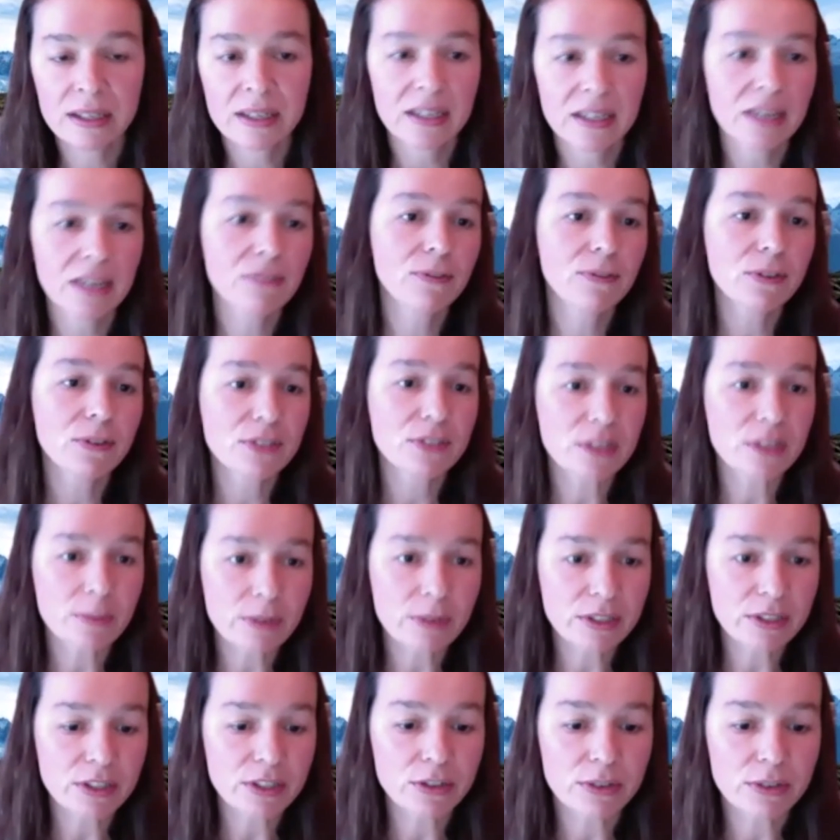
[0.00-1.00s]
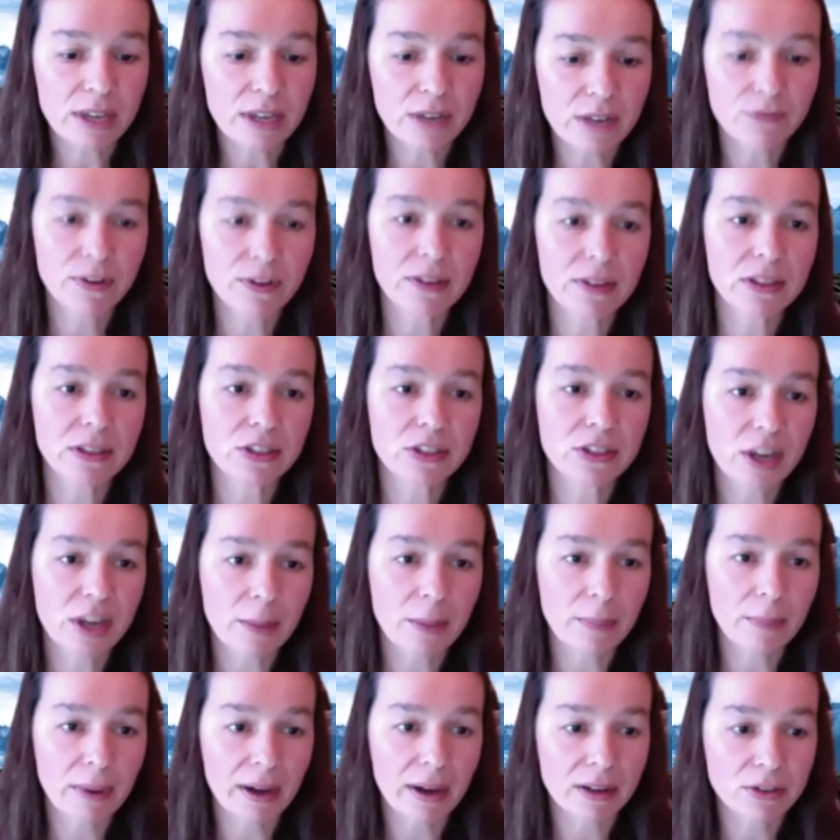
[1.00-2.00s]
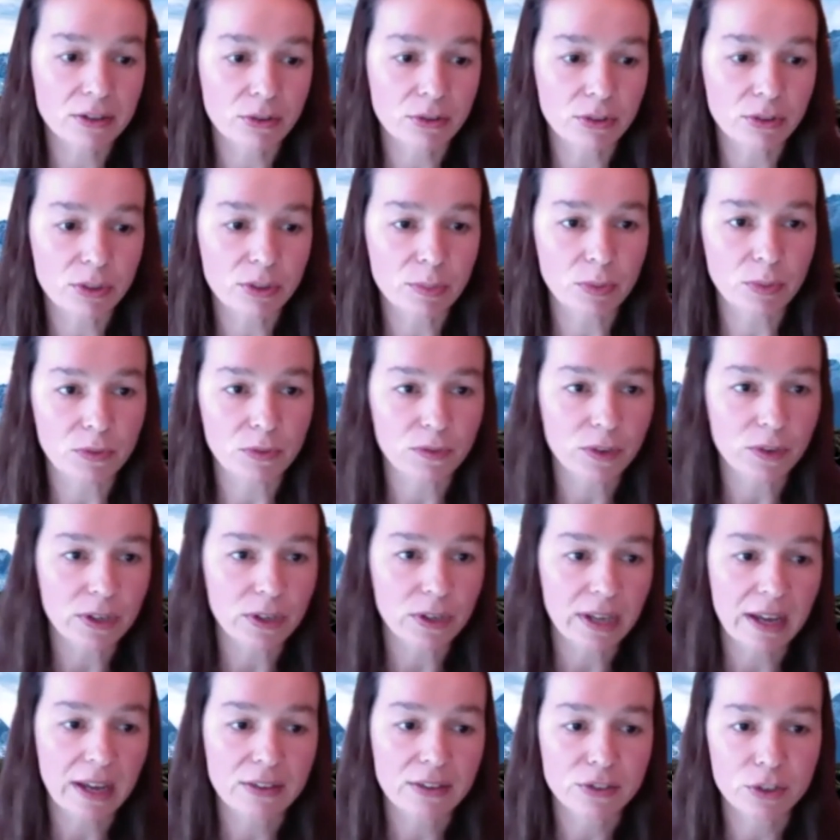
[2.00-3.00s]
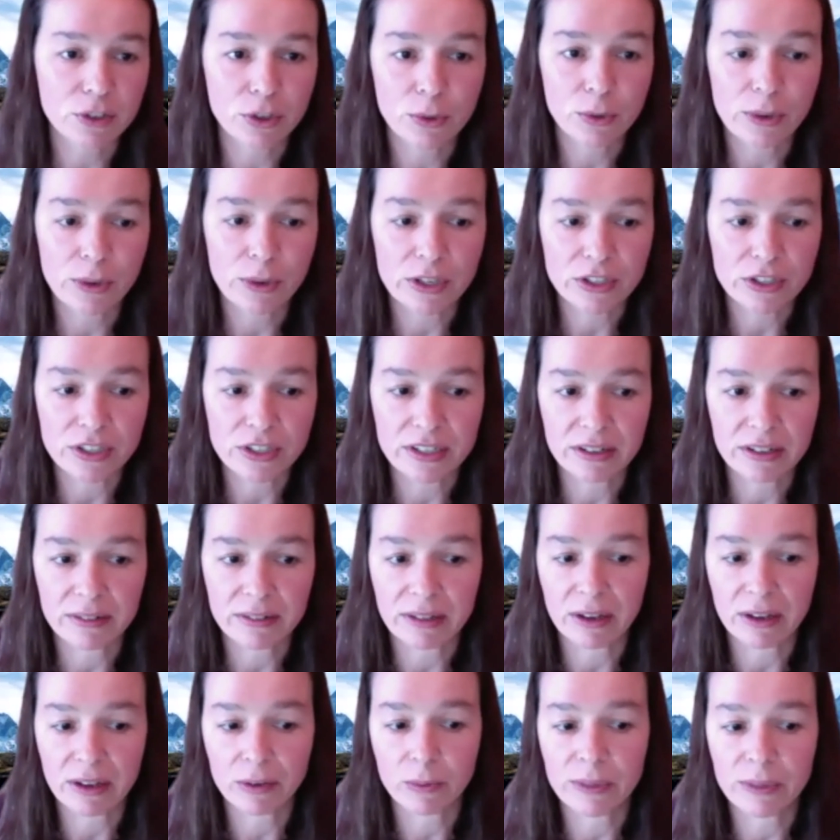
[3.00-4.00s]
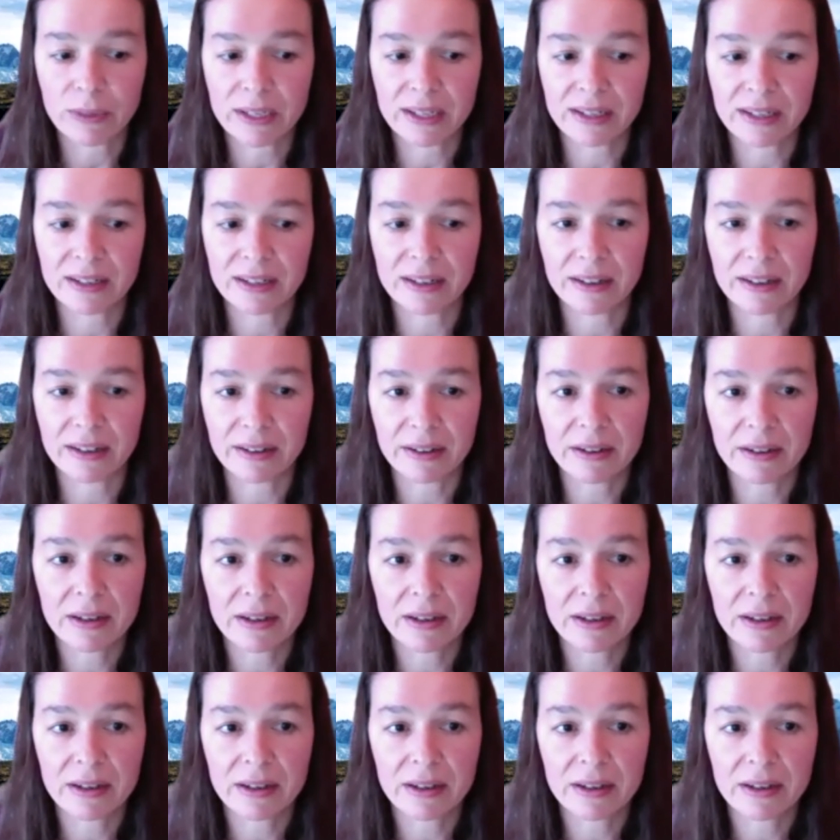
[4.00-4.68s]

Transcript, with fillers: If for some reason you can't find the chat box or you prefer to ask your question out loud, we can uh,